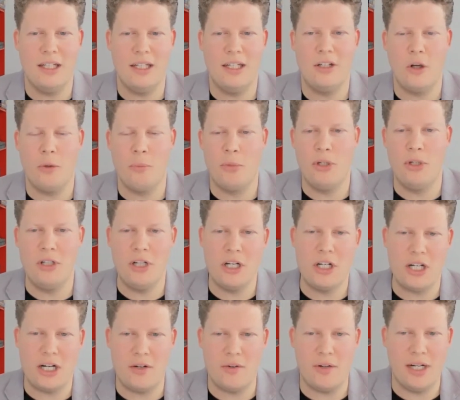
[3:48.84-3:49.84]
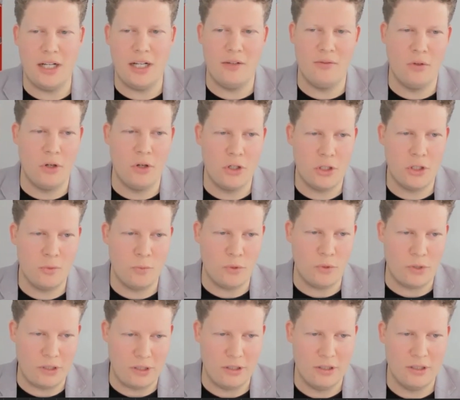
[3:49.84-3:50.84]
computer-generated virtual
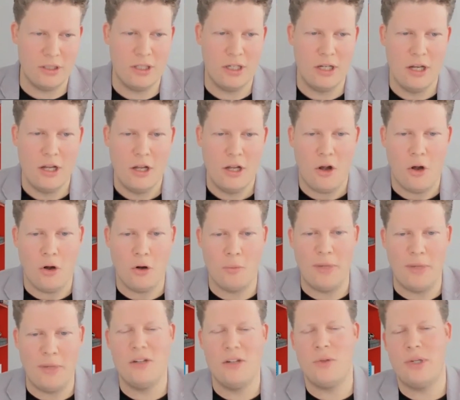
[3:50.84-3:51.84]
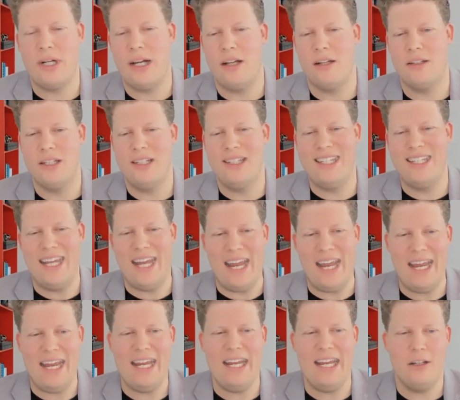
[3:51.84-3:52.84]
world, augmented reality. The
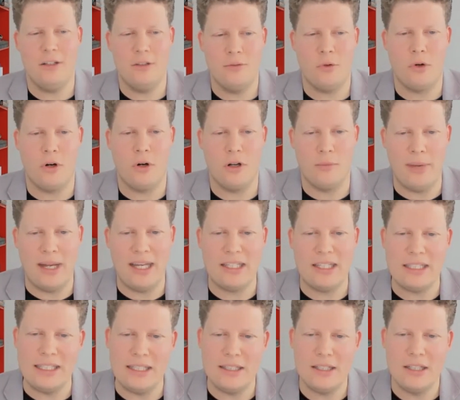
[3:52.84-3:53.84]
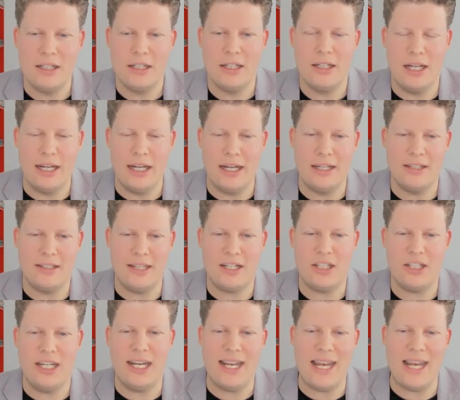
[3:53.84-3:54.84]
A for augmented is
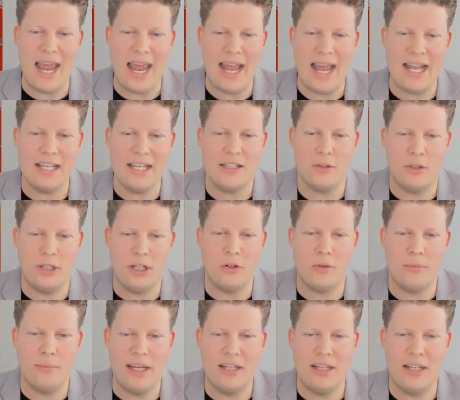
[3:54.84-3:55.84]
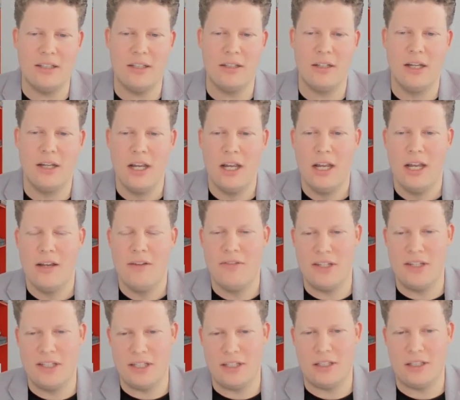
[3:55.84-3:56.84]
actually an enhanced or an augmented
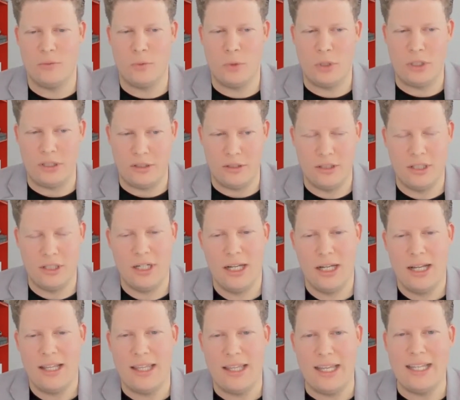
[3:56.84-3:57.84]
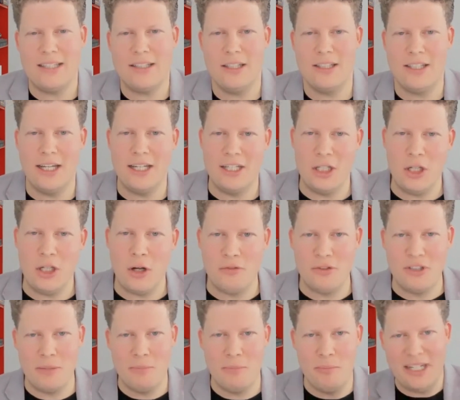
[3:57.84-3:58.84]
physical world. There is this idea
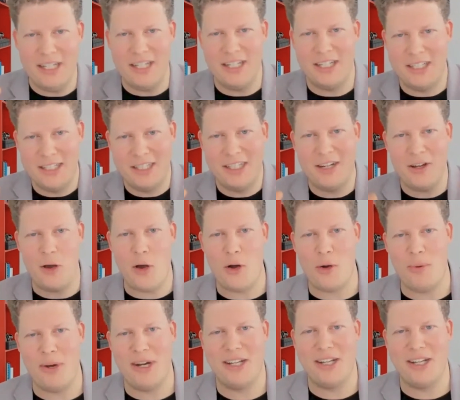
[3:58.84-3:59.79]
of diminished augmented